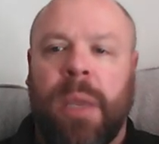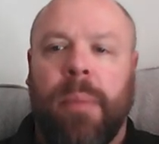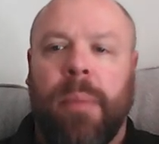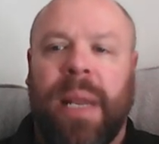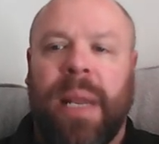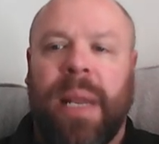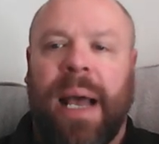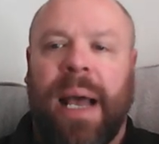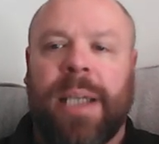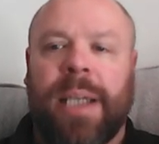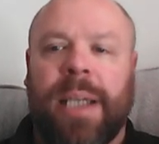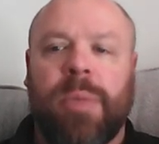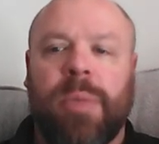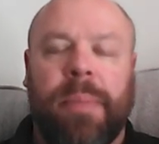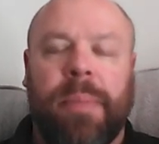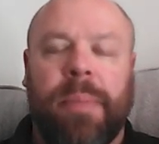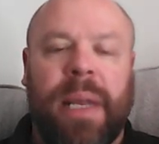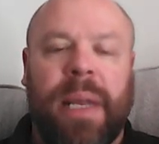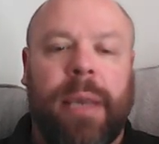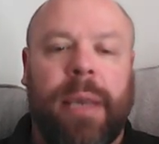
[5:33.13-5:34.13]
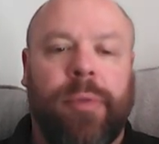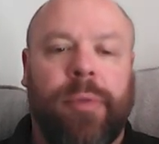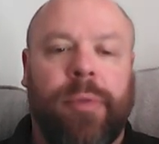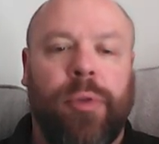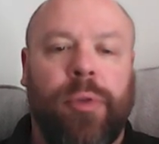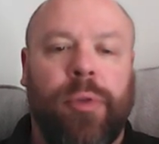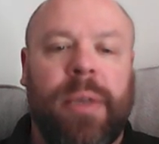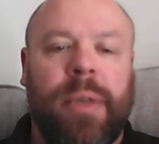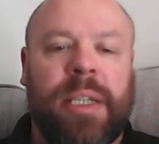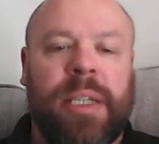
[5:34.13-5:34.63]
But as we play
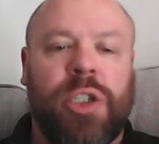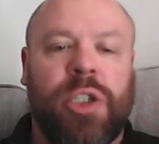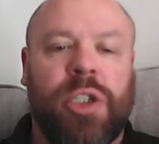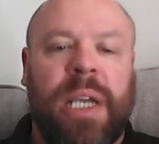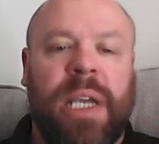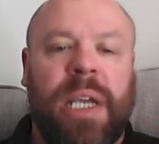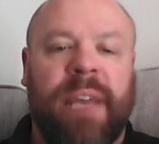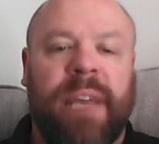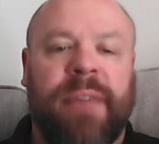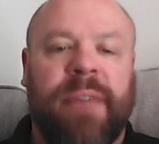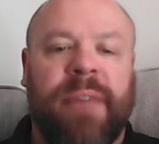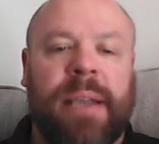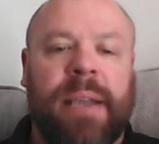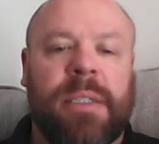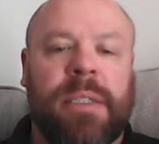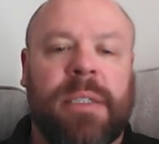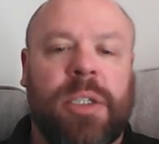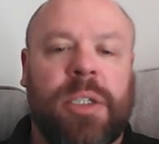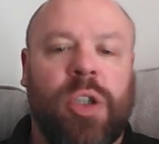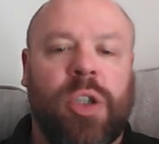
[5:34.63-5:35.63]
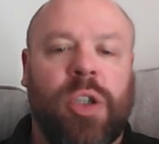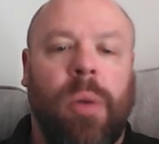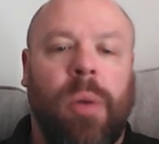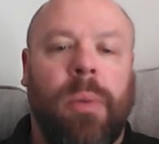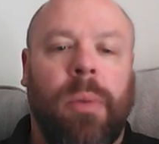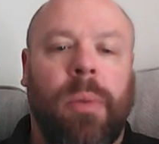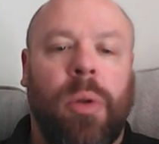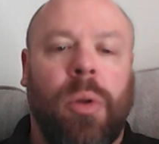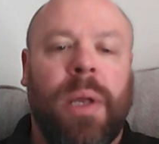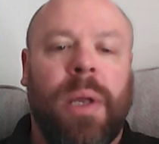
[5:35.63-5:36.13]
through this GFS
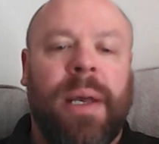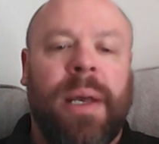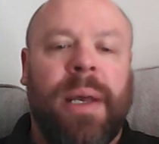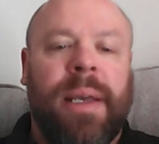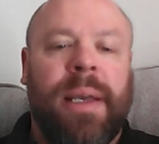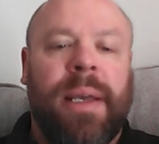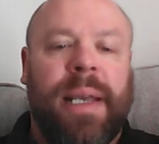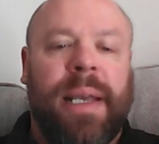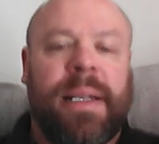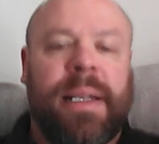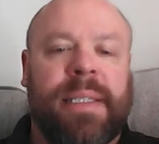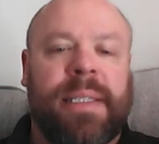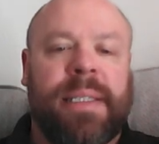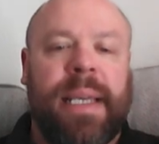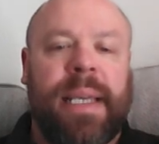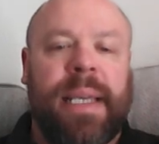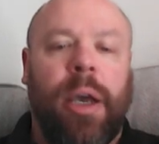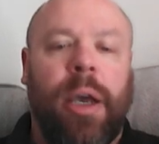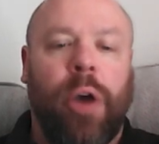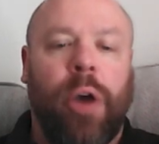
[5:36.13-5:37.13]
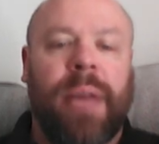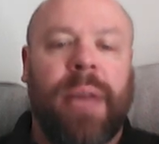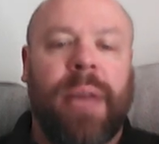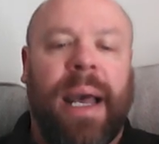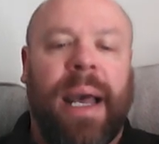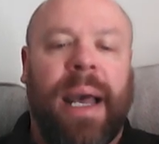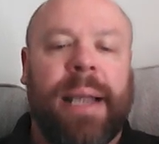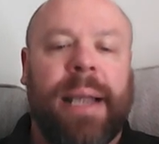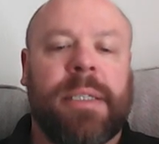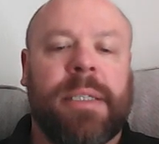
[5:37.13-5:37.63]
ensemble, you can see how the
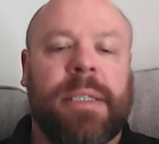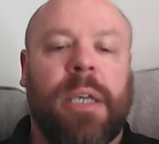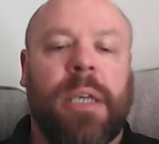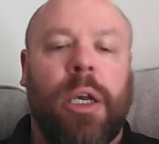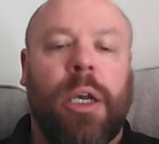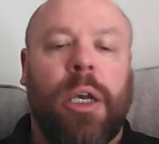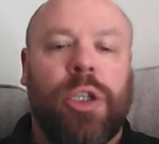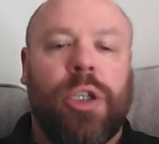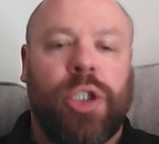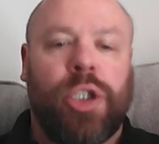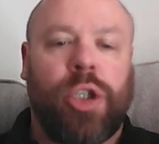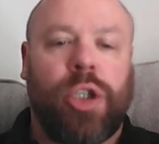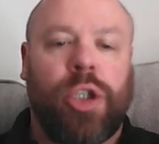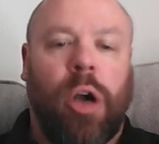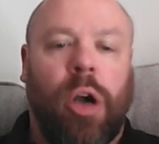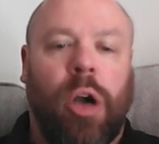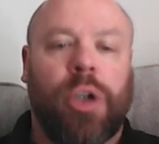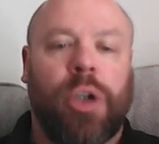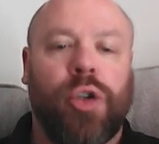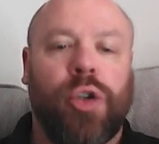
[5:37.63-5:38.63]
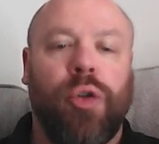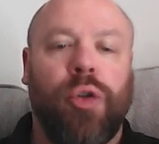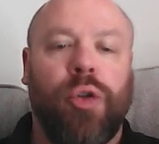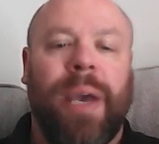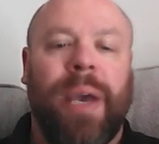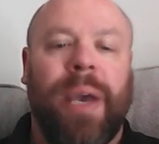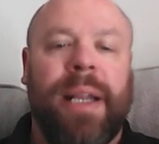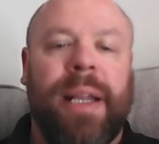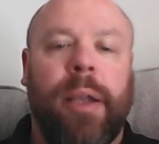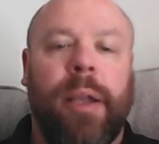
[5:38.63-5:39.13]
heights start to
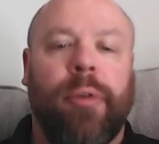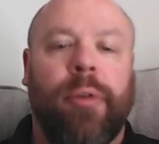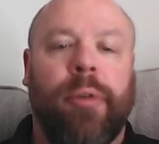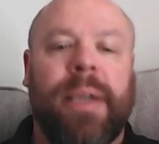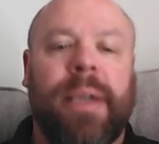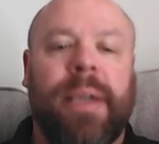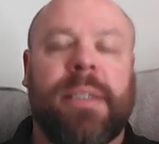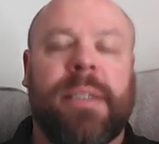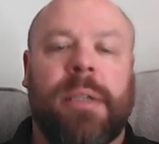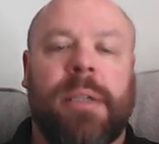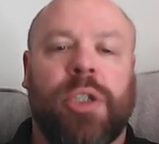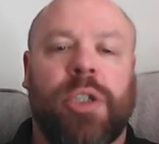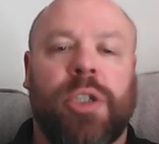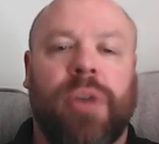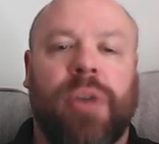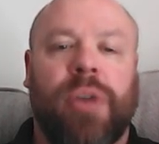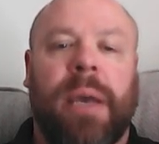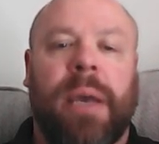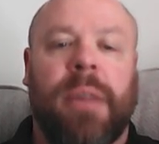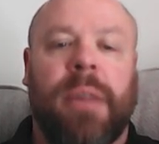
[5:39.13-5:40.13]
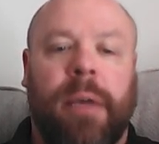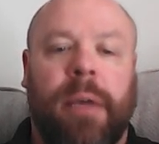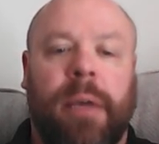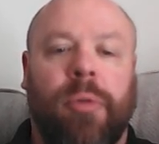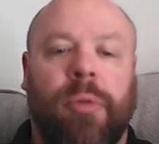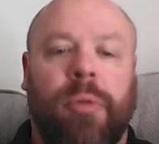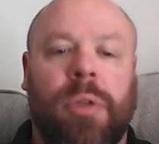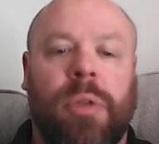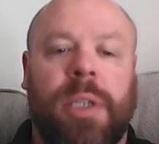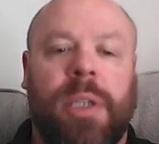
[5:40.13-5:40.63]
increase in strength
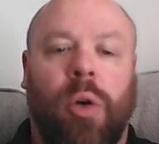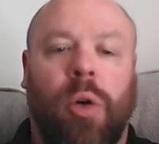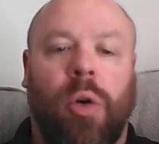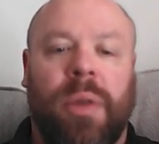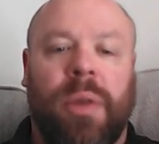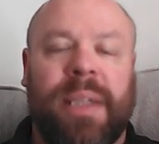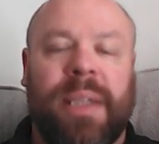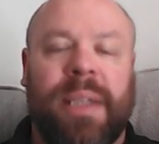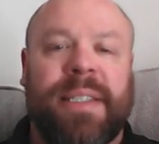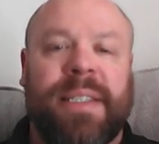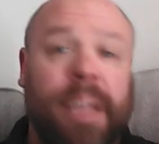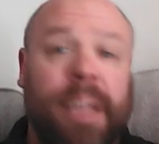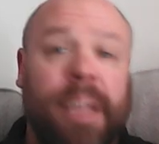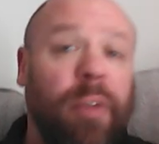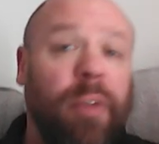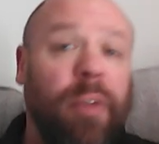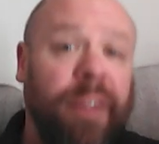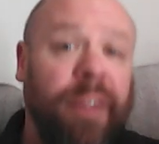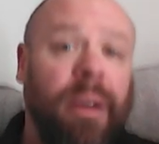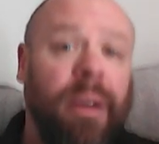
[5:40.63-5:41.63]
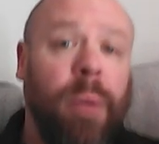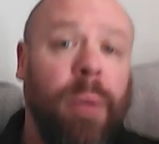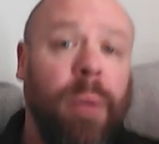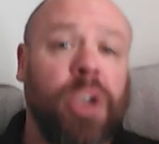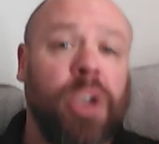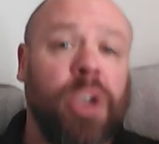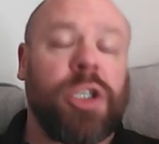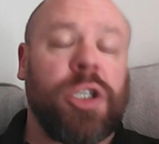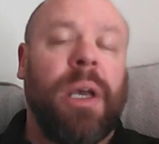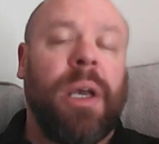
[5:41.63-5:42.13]
across the north. It's still very
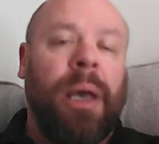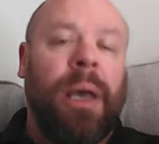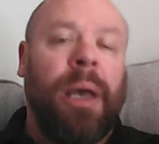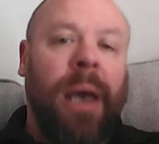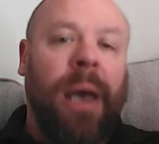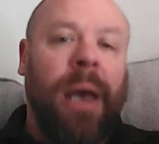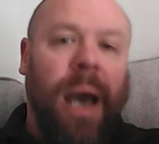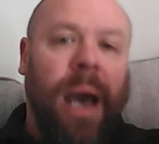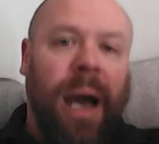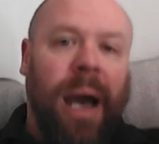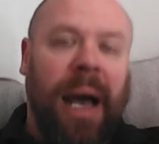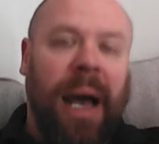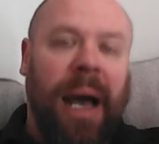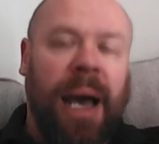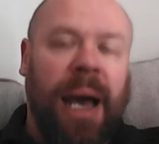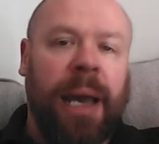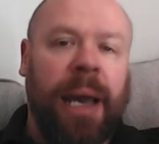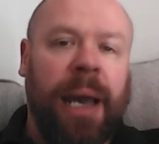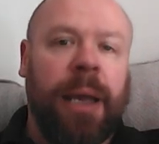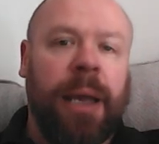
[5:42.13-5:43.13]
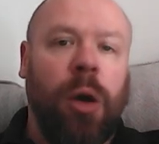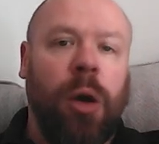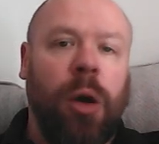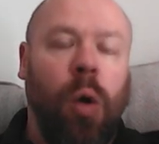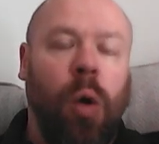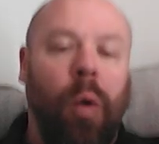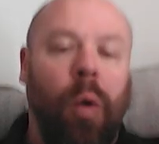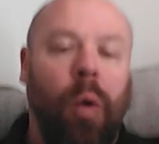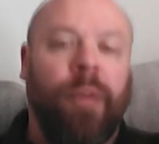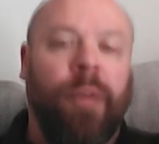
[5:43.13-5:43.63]
much a high
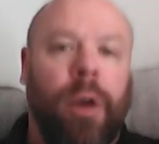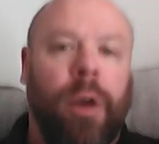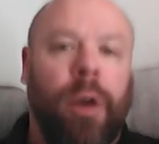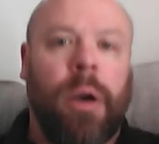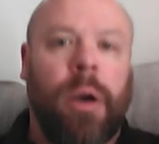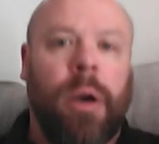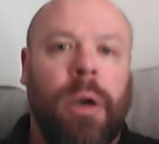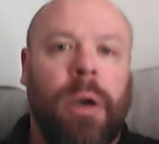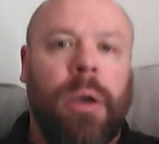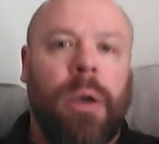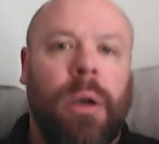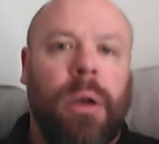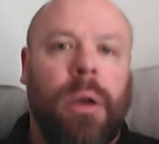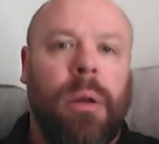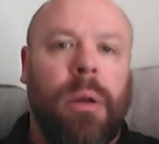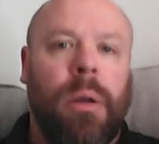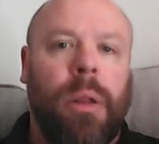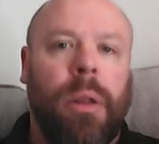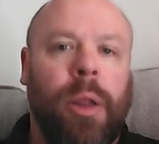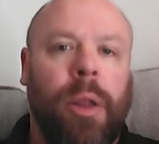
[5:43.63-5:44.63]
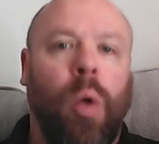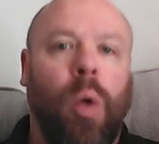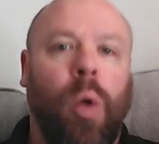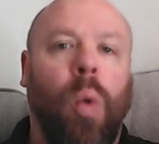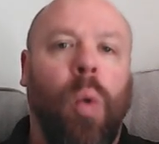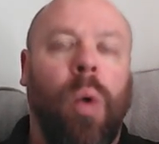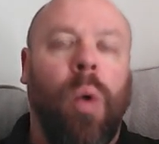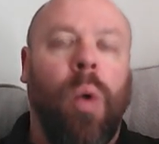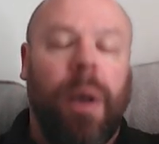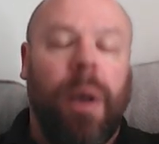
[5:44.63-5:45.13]
over
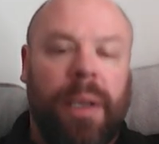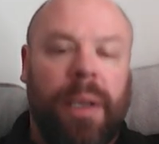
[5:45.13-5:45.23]
low